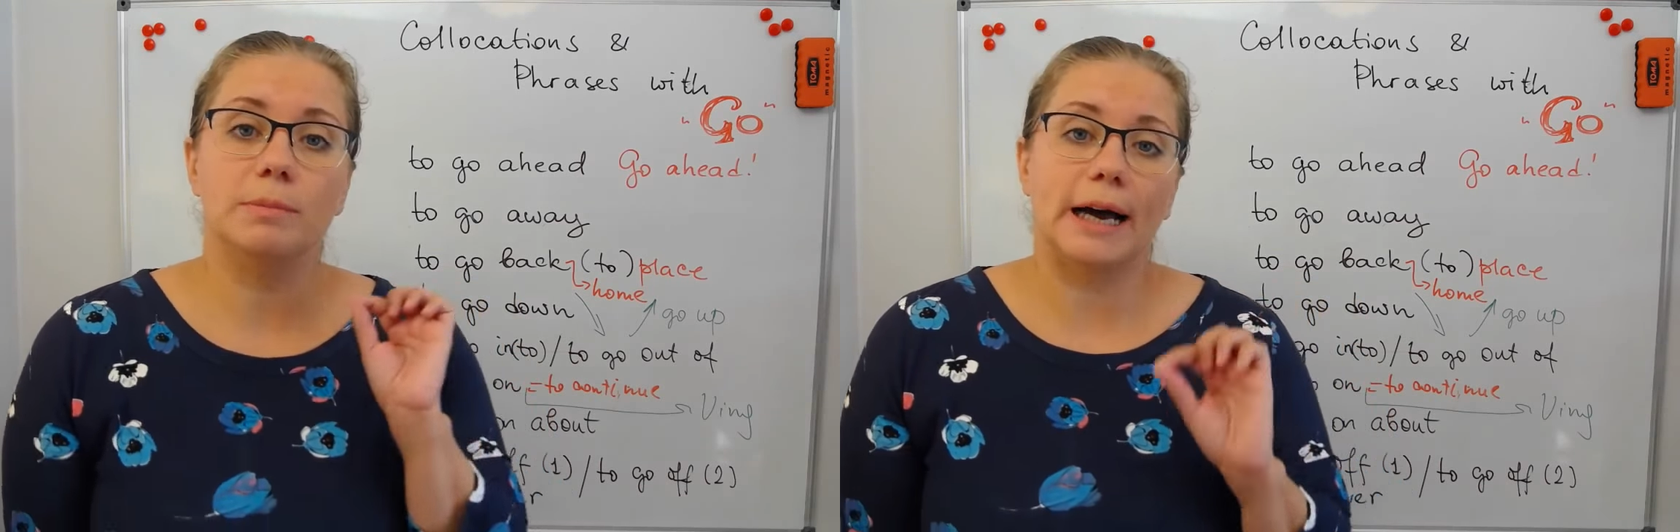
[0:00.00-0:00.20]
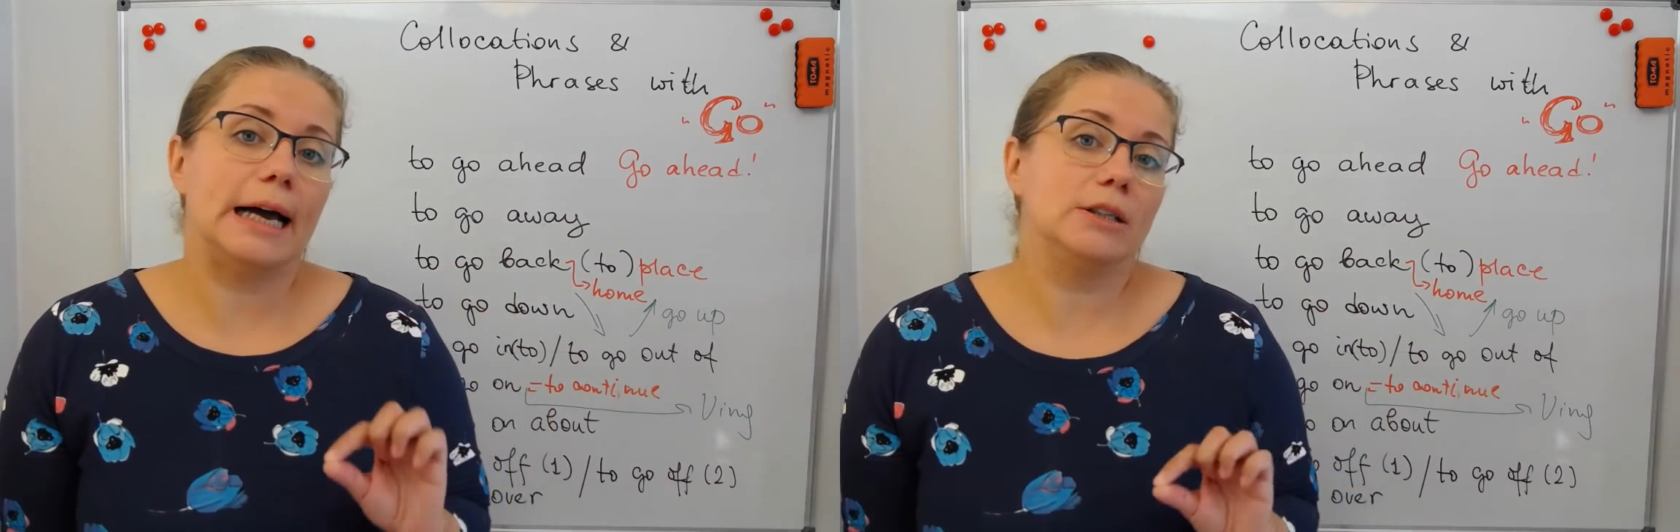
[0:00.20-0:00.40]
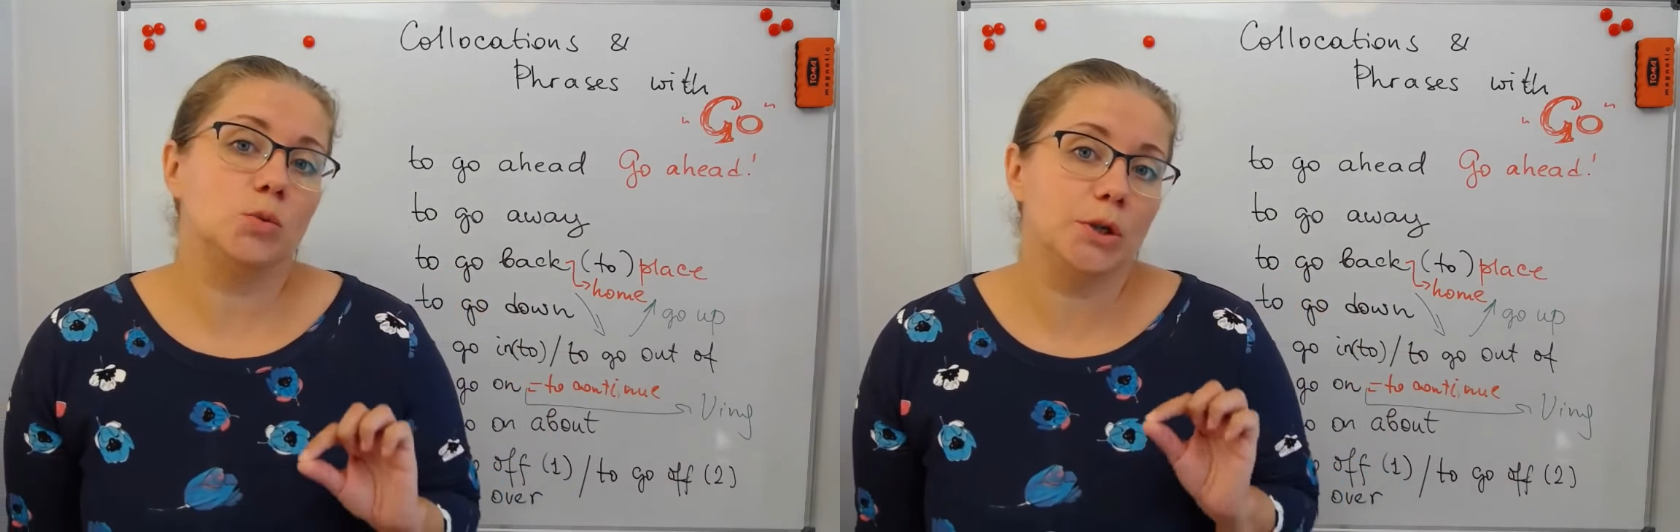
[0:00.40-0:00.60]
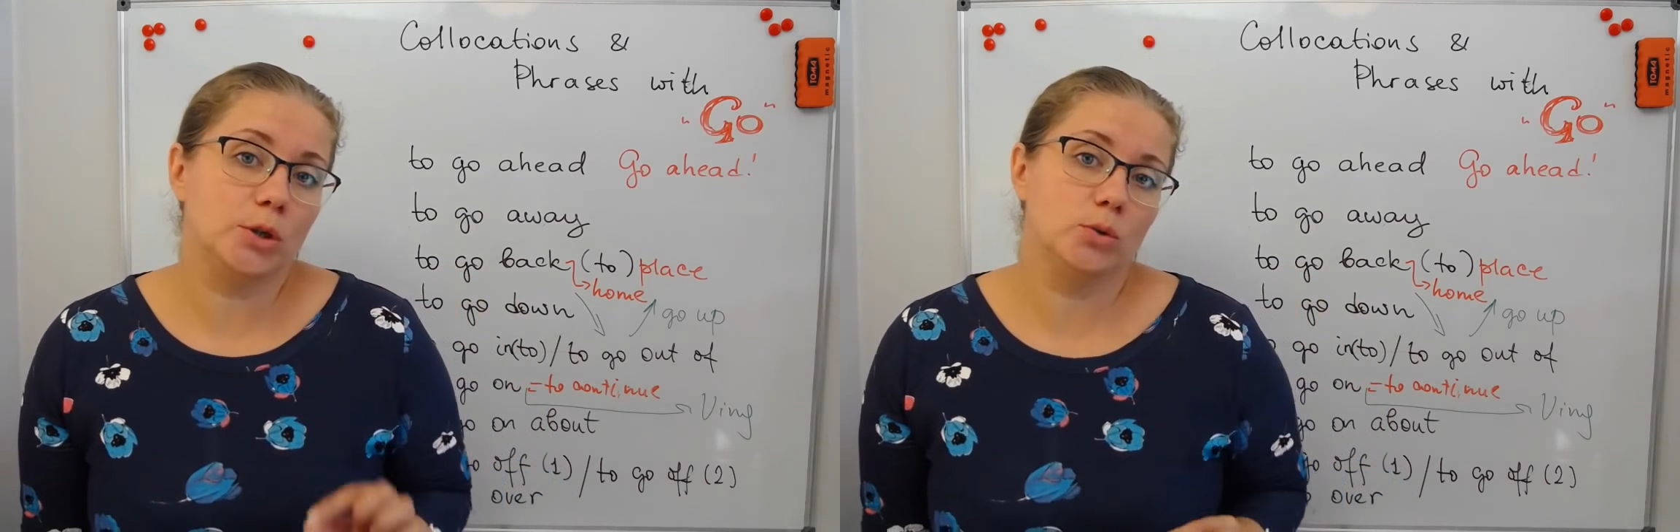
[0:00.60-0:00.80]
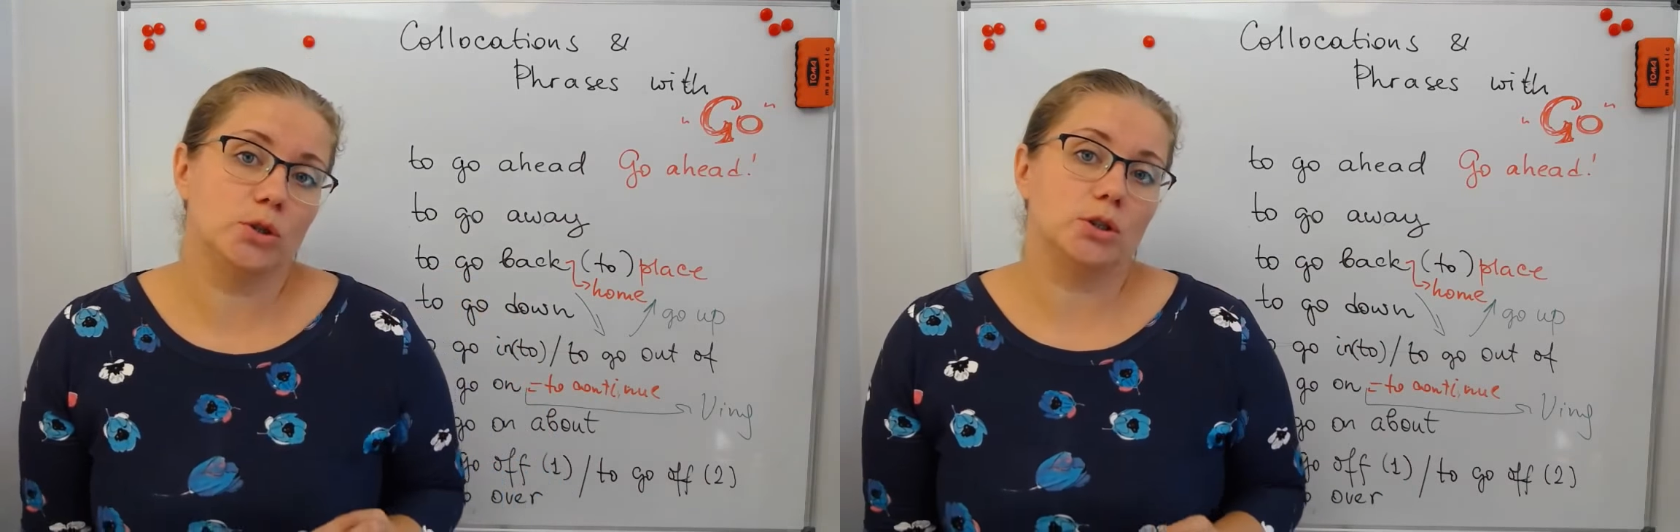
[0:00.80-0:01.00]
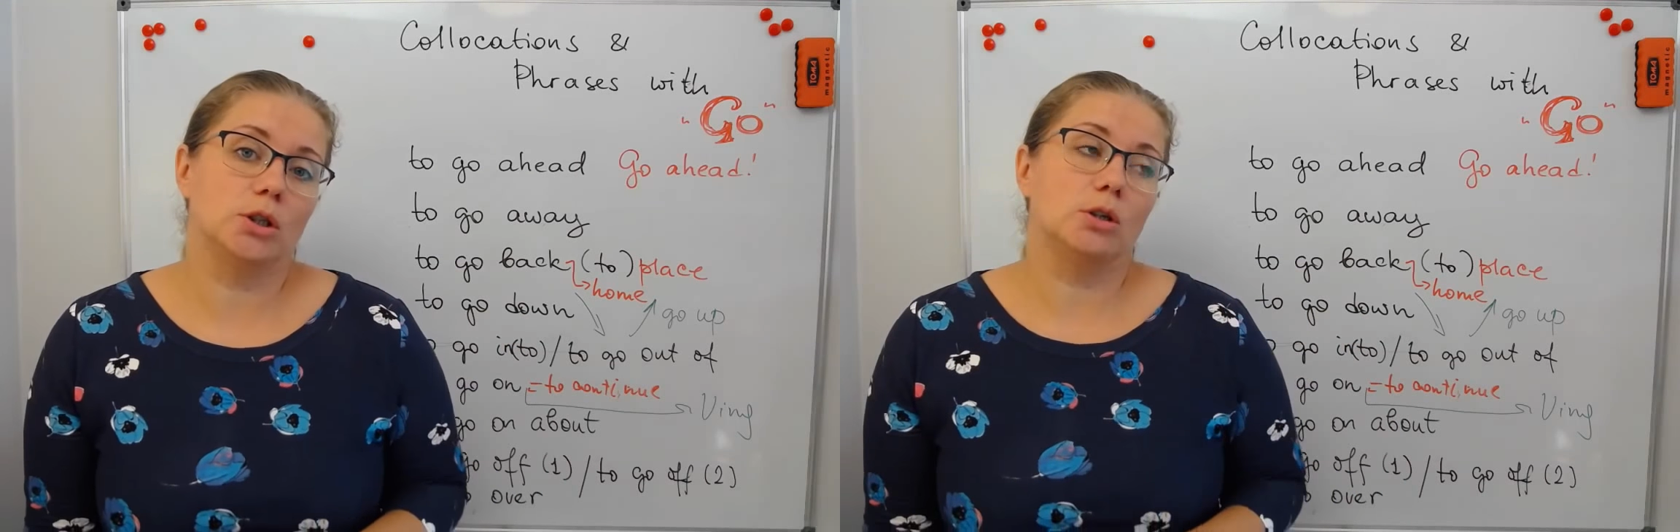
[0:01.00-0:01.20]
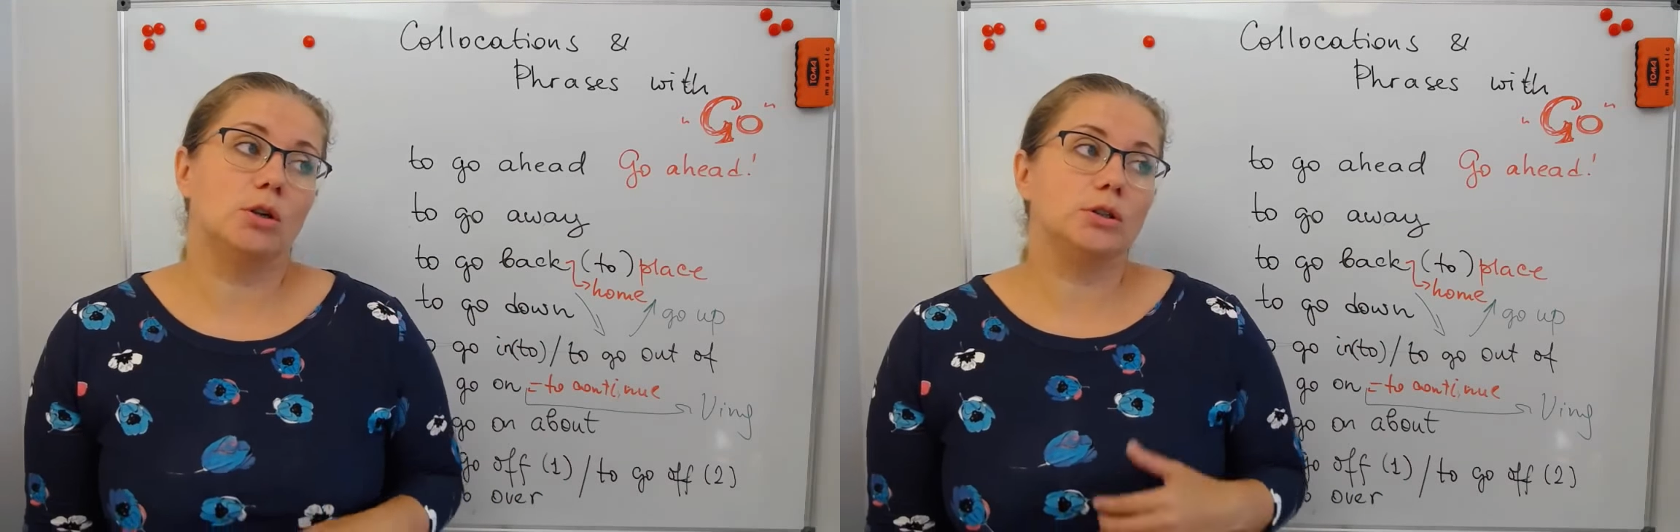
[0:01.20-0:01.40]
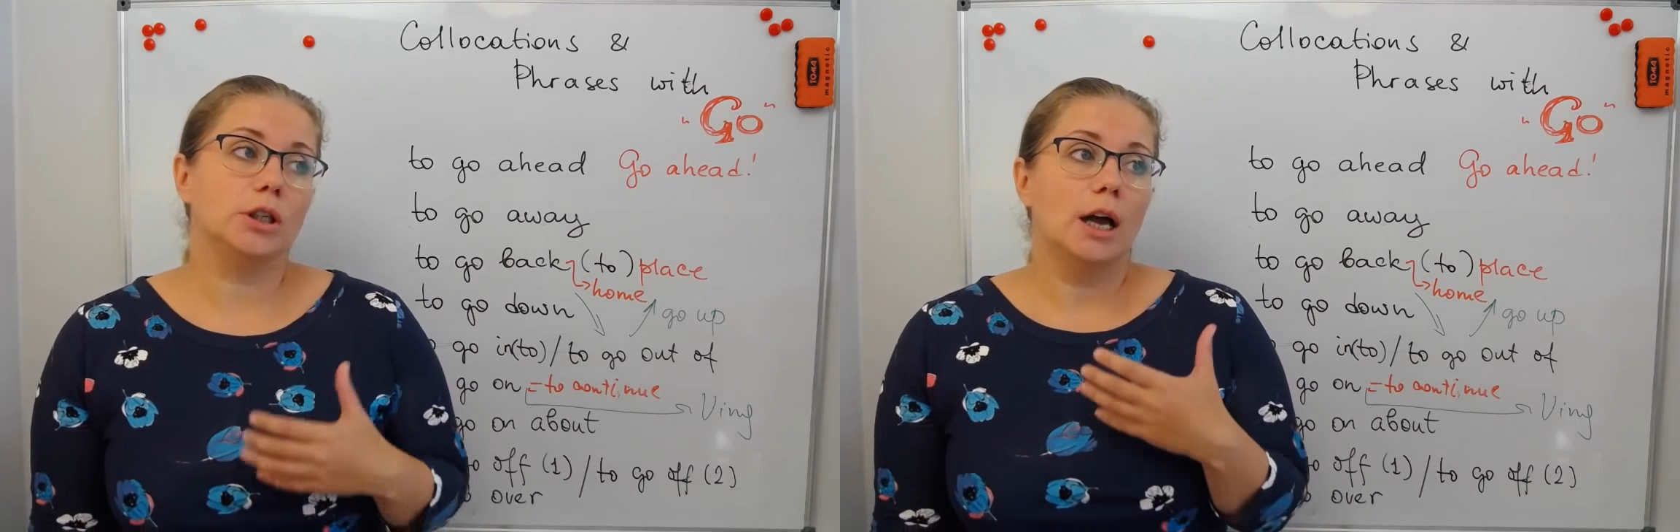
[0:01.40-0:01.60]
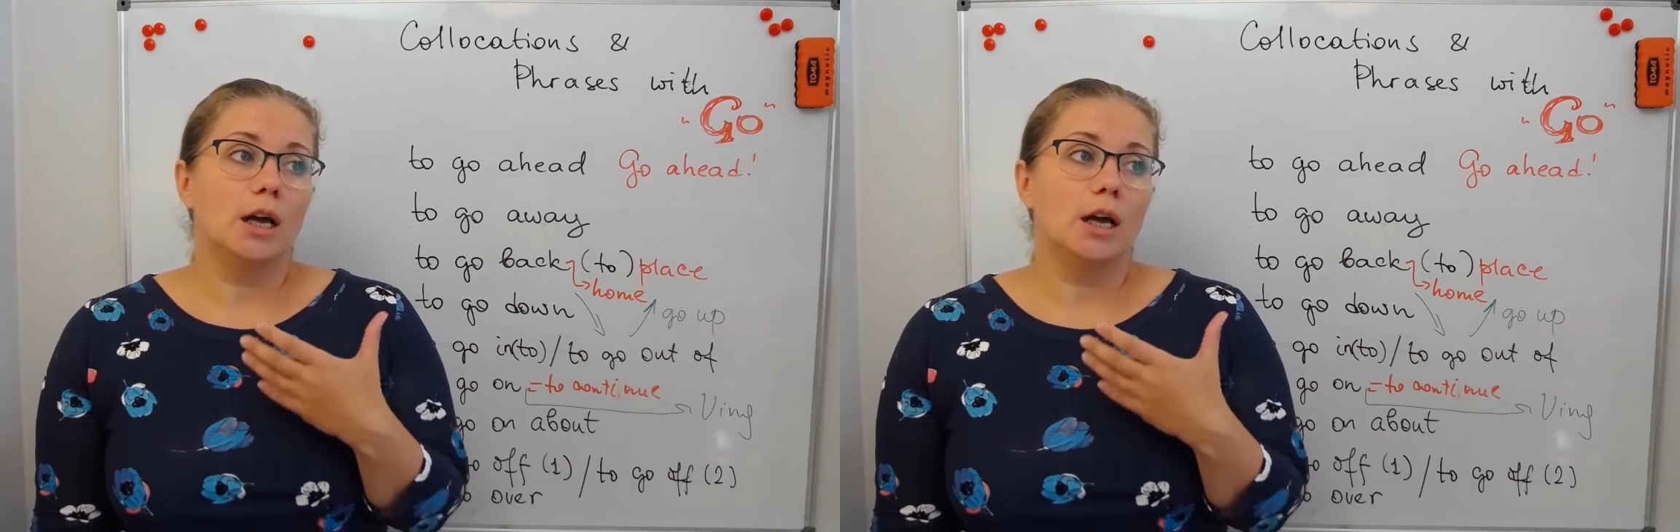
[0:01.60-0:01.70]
but we use it a lot.